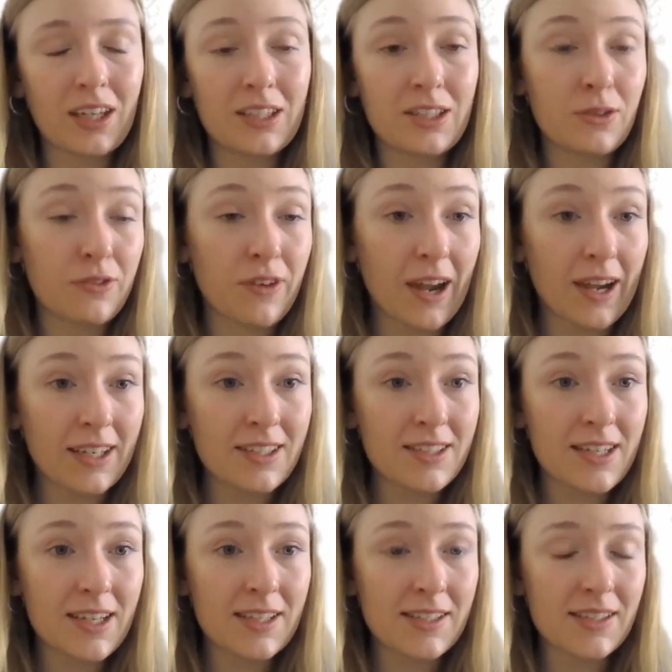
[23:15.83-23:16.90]
defined
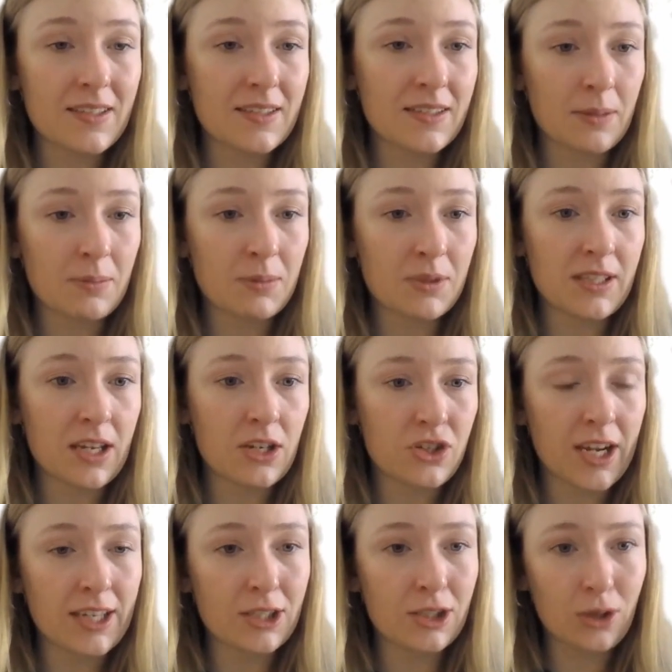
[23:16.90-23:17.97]
as
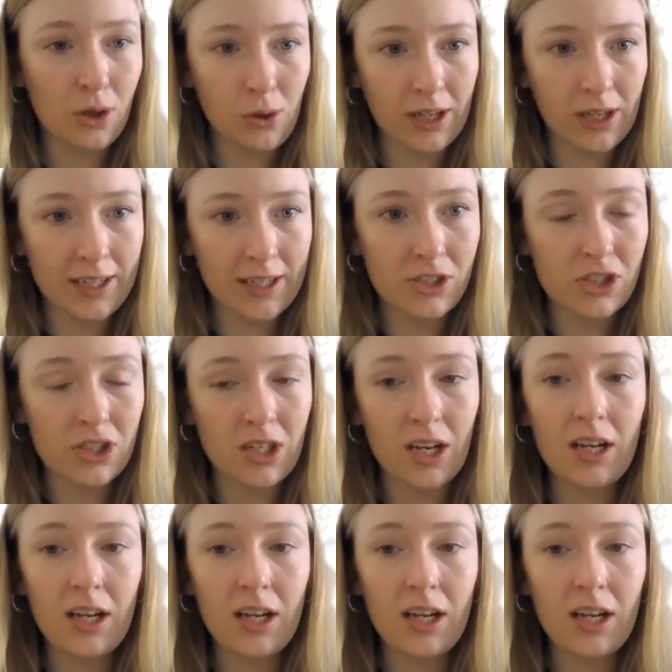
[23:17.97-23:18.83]
substantiated knowledge.